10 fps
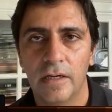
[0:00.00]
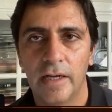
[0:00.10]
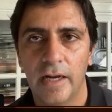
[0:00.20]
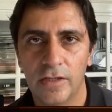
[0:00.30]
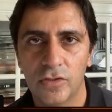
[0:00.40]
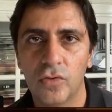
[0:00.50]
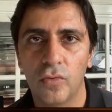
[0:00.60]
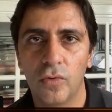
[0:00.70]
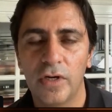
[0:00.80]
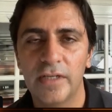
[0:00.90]
in our
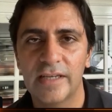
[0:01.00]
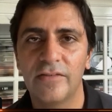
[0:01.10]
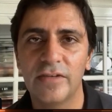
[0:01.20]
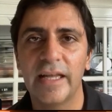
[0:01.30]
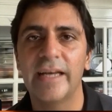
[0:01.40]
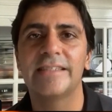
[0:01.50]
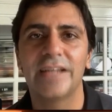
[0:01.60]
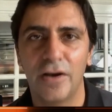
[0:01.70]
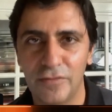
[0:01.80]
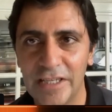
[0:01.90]
school discover their
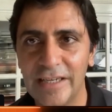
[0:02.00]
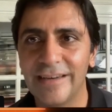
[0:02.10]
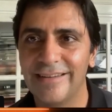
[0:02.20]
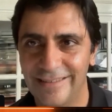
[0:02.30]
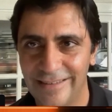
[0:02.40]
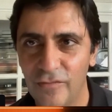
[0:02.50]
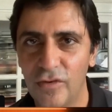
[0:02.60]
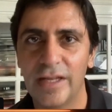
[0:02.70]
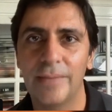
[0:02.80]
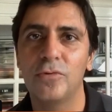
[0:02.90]
star within,
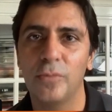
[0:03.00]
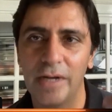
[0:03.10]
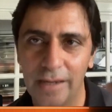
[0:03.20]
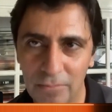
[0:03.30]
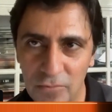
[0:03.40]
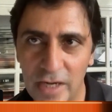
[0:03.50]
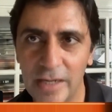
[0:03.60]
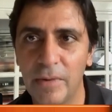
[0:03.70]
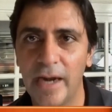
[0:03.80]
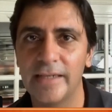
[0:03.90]
for them to become
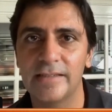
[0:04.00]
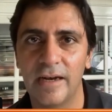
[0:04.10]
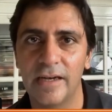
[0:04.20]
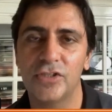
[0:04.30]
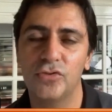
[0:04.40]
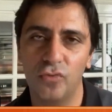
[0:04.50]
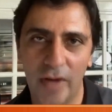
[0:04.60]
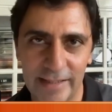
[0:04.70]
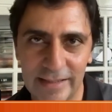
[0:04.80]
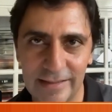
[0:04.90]
really bright stars, to
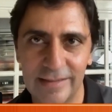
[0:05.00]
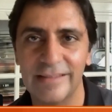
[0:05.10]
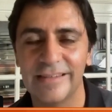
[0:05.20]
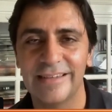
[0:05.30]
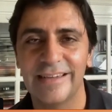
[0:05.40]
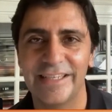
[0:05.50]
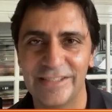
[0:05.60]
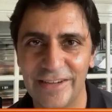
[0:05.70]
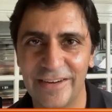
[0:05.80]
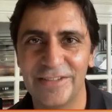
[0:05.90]
rise like
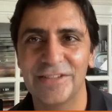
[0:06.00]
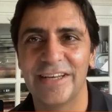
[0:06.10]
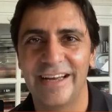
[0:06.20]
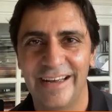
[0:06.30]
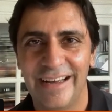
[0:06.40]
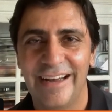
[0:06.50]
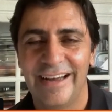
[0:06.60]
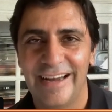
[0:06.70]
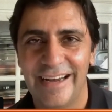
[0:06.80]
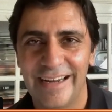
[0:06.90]
stars,
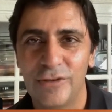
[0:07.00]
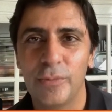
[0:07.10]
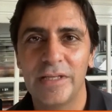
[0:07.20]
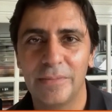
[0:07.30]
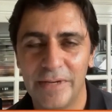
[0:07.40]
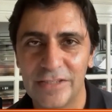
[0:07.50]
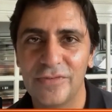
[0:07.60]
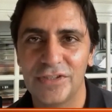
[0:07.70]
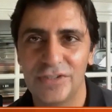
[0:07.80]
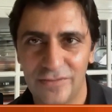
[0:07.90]
and to be the best
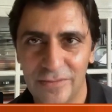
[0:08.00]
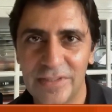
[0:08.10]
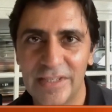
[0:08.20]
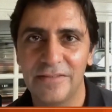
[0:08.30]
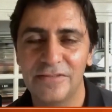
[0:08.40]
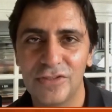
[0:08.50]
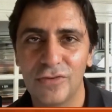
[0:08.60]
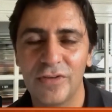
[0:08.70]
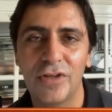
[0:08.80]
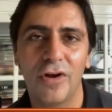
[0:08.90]
version of themselves.
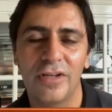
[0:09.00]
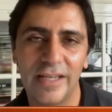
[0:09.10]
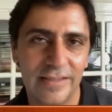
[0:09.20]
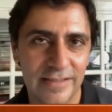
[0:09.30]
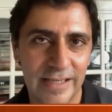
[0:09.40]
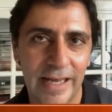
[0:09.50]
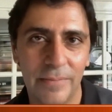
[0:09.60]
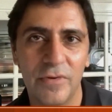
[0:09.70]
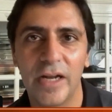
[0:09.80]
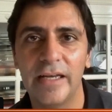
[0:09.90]
So we thought that this
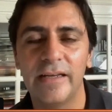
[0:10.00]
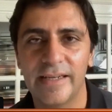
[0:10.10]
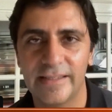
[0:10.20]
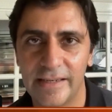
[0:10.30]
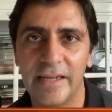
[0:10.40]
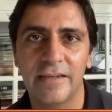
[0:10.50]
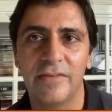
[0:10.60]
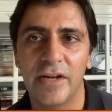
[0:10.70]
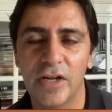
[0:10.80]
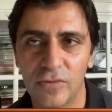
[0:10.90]
name really resonated
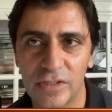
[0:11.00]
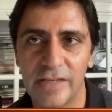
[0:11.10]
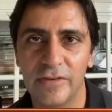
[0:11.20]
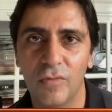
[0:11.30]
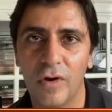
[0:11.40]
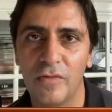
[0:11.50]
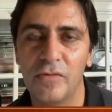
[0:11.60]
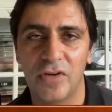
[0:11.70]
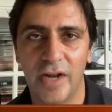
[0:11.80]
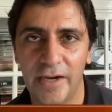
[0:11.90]
very closely with what we
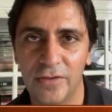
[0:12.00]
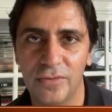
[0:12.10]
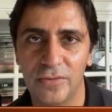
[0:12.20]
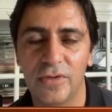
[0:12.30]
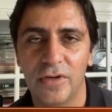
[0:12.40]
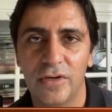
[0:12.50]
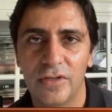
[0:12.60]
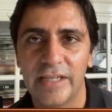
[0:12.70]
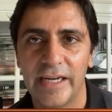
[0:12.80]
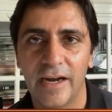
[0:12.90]
were
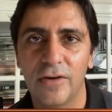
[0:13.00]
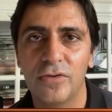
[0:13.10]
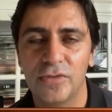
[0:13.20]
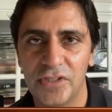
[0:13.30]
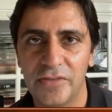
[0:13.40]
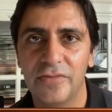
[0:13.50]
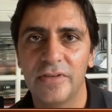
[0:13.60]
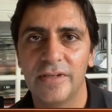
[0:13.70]
setting out to achieve.